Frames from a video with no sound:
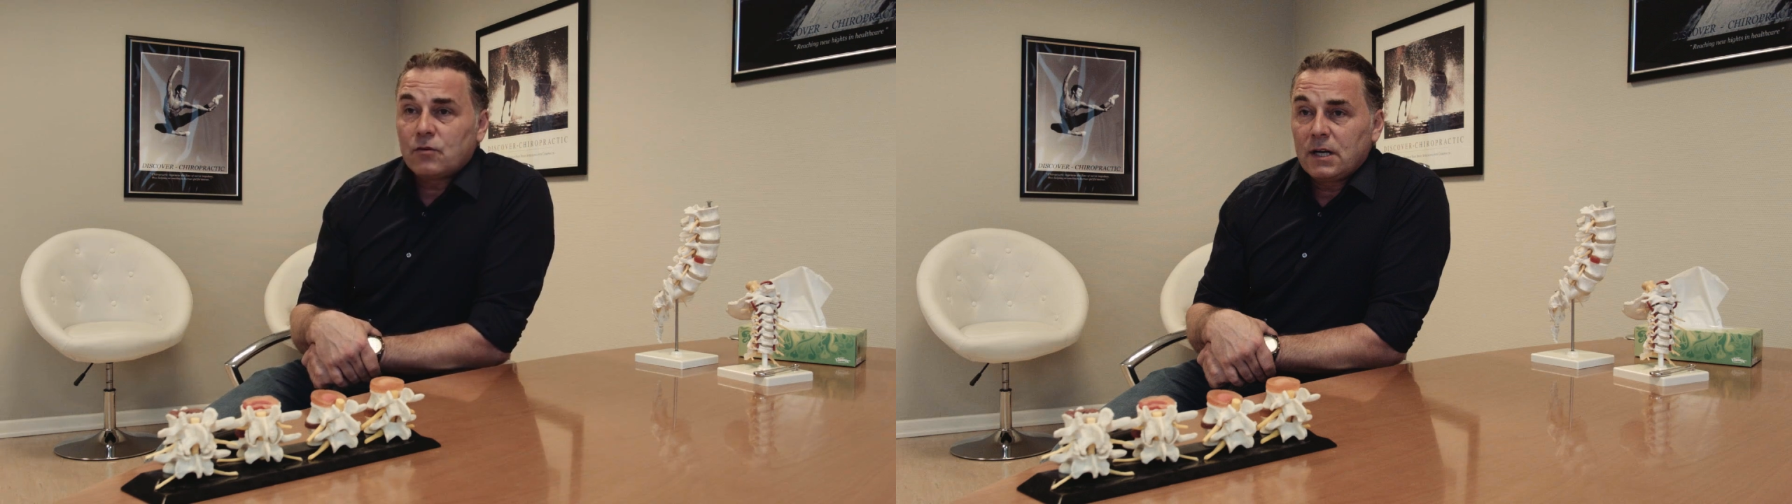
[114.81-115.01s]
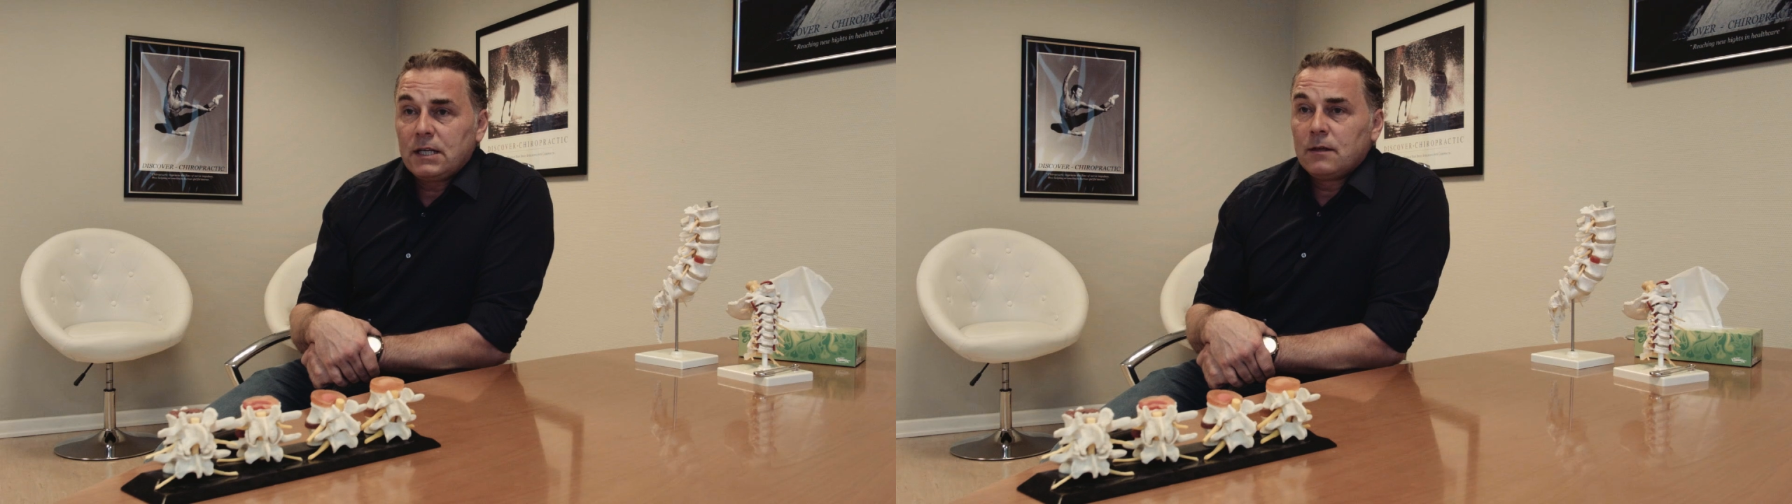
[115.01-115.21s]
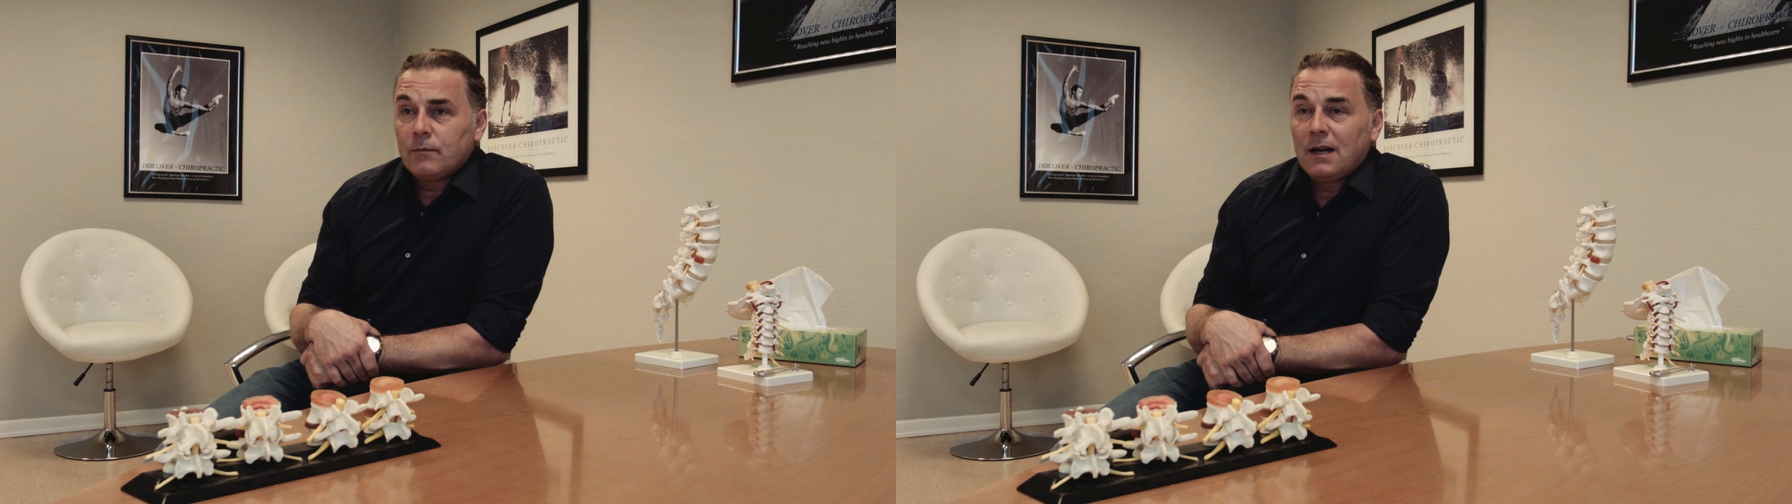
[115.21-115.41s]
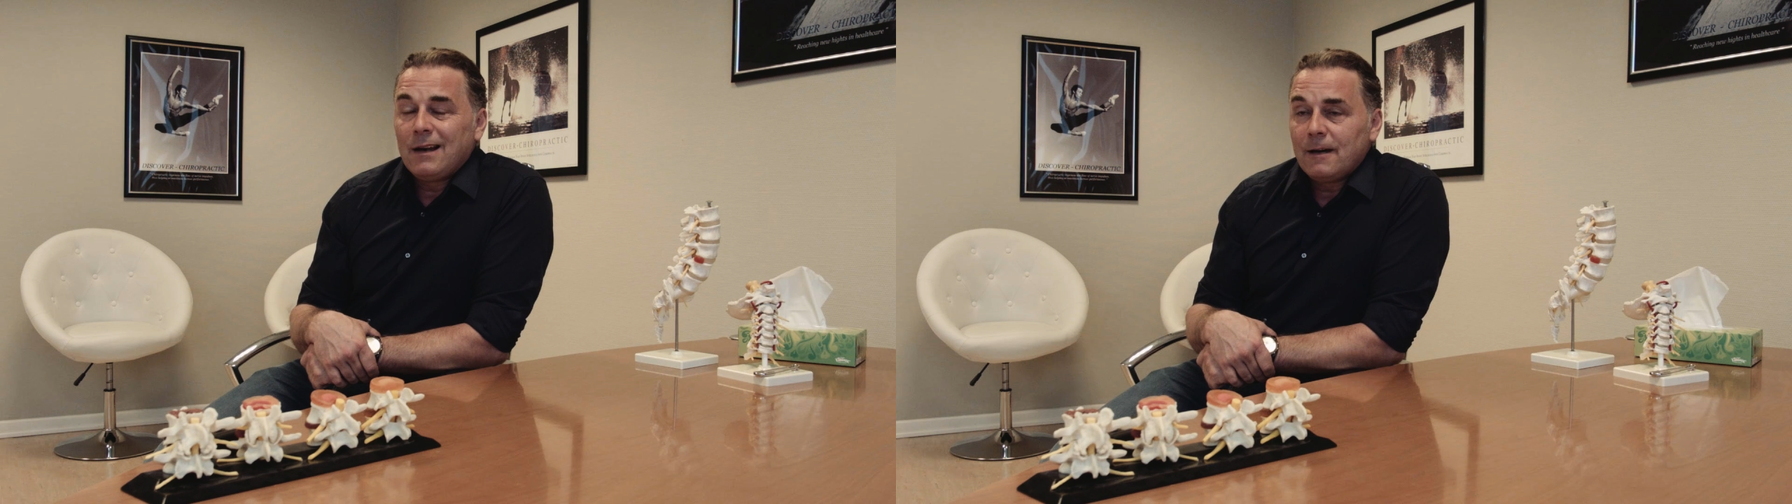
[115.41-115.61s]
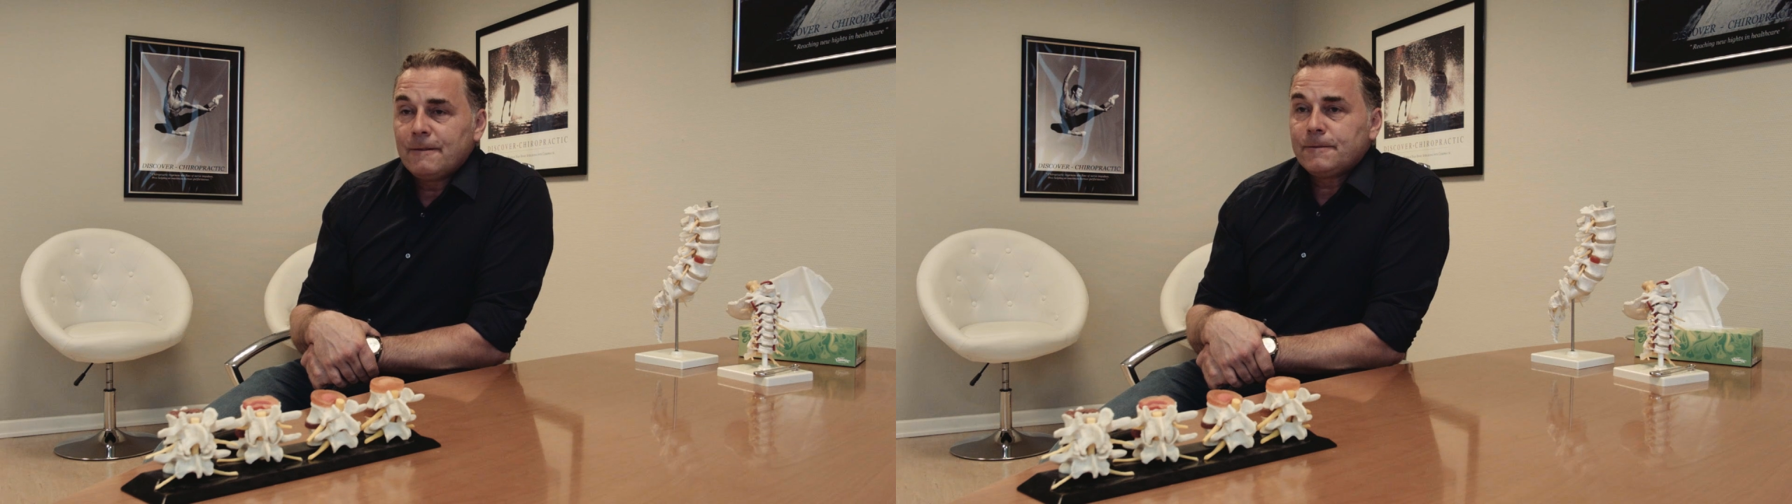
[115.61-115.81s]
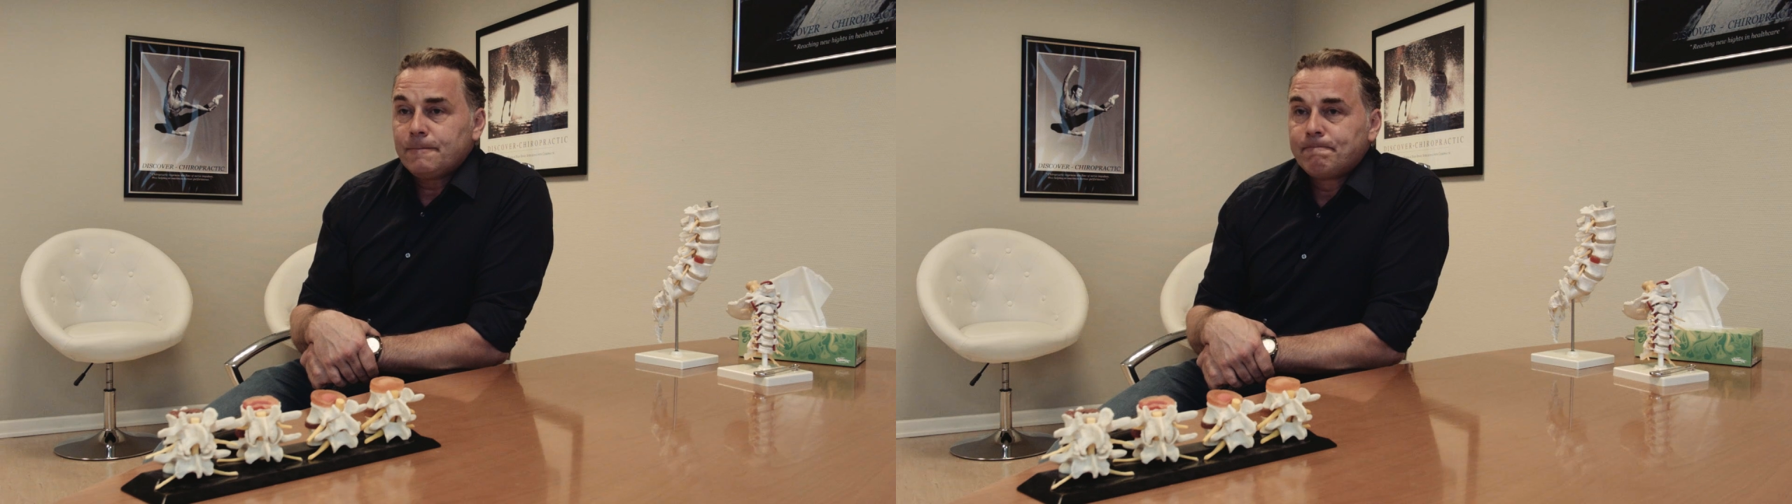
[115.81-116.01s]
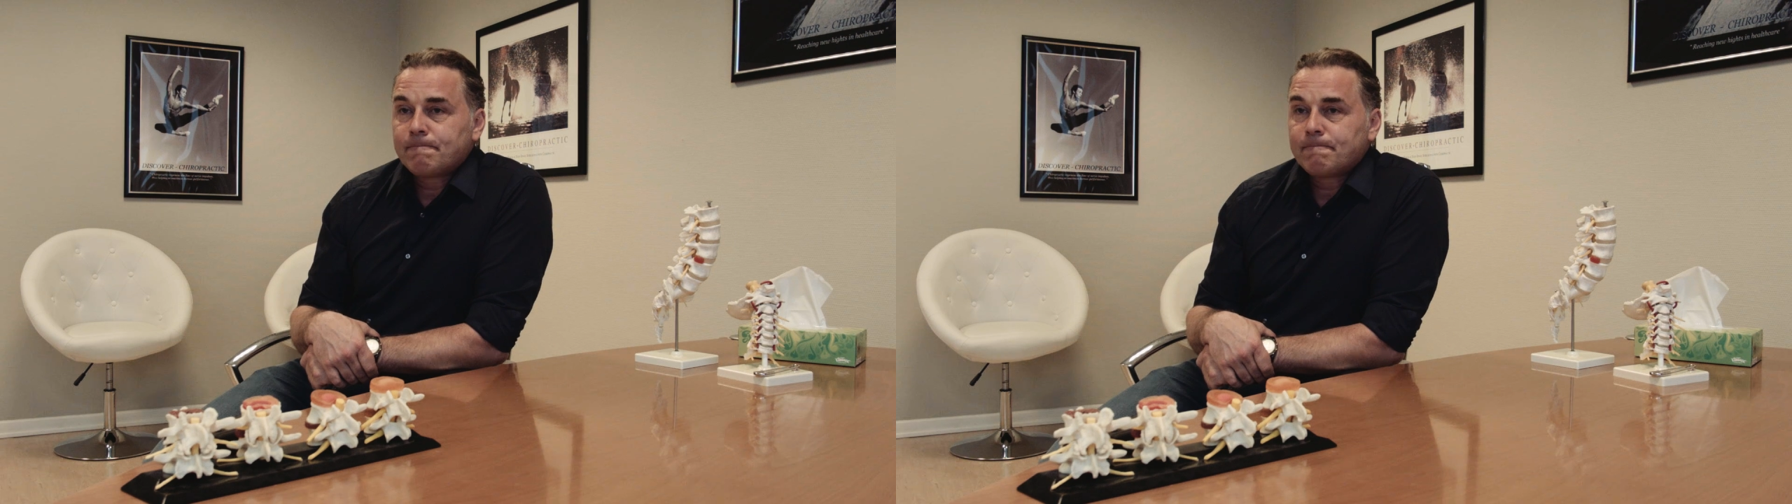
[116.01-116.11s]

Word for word: already in my life,